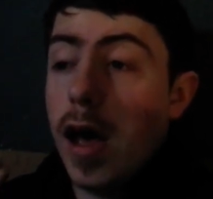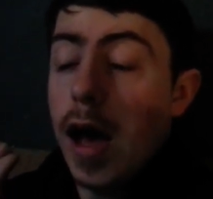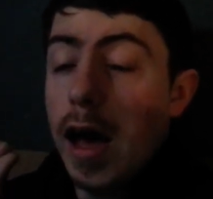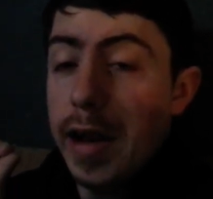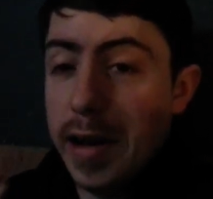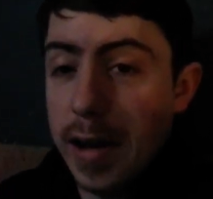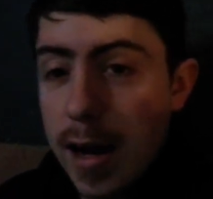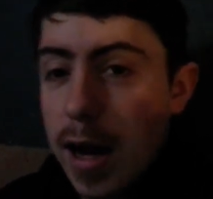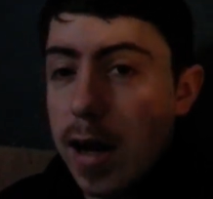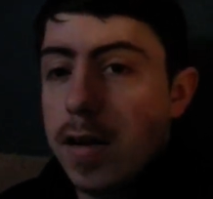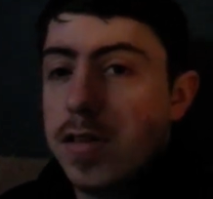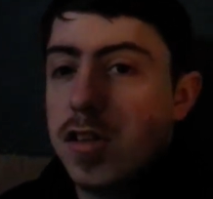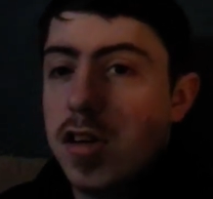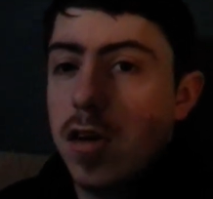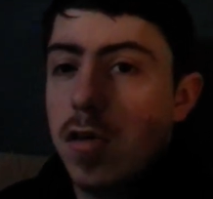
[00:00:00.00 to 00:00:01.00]
A
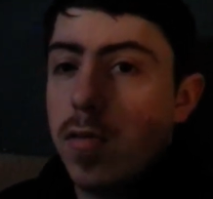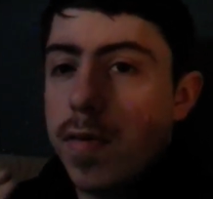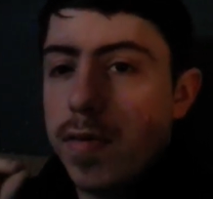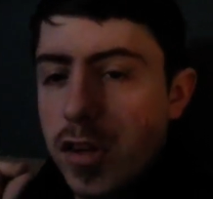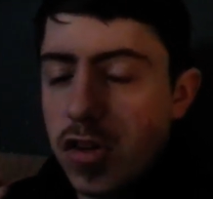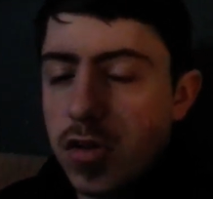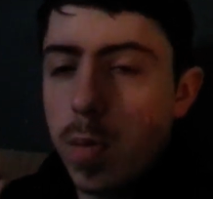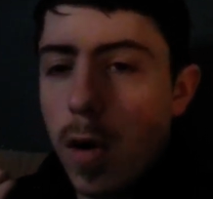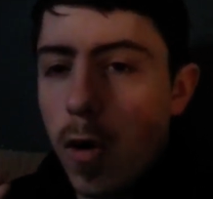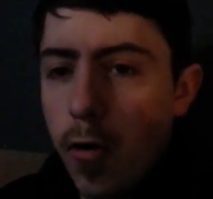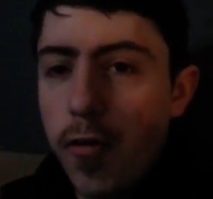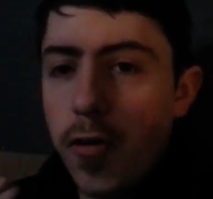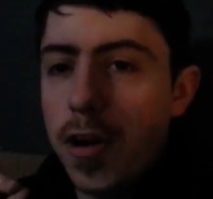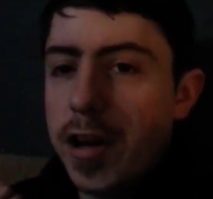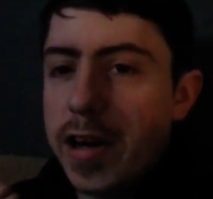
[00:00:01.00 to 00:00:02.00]
Night with the Small
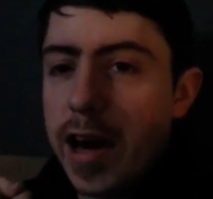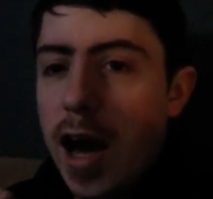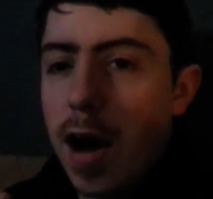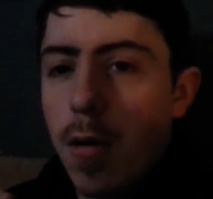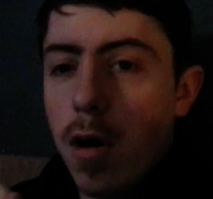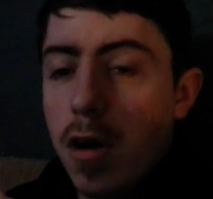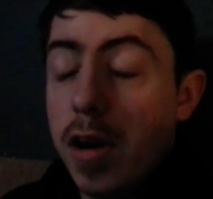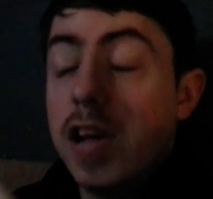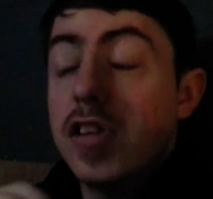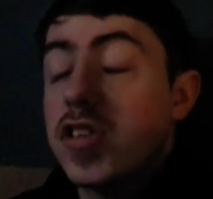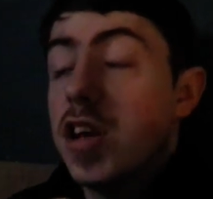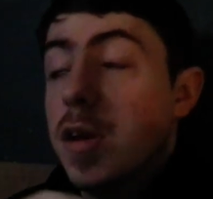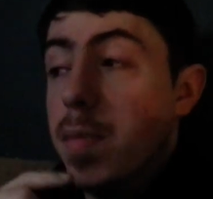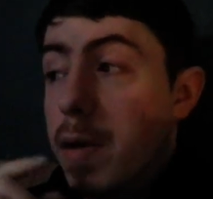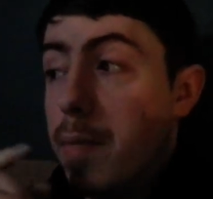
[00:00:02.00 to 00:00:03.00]
Funny Guy on. It's
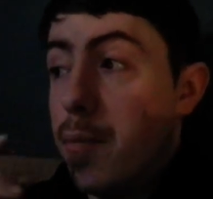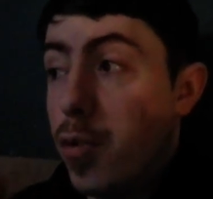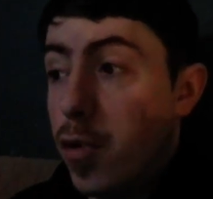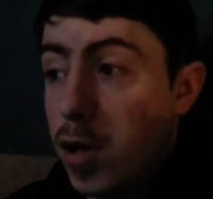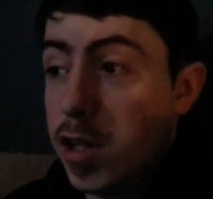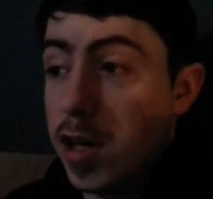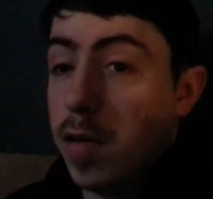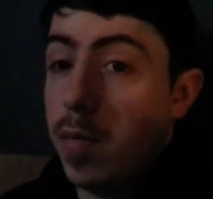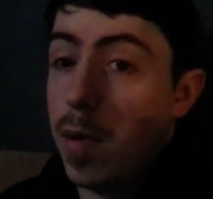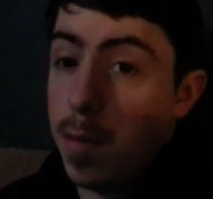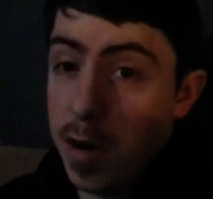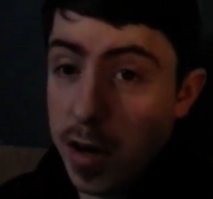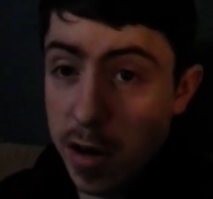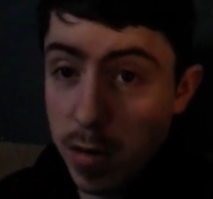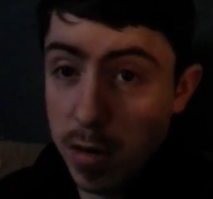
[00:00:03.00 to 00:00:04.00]
going to be brilliant when
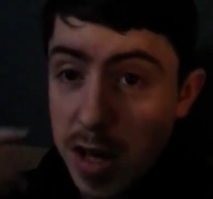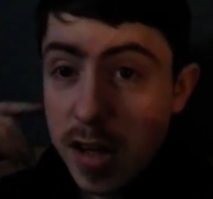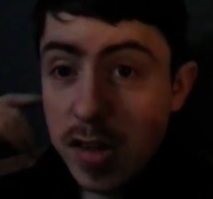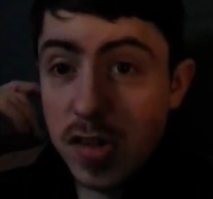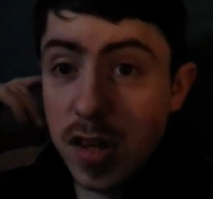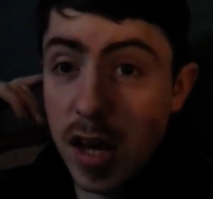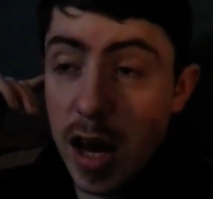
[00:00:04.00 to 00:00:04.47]
we do this.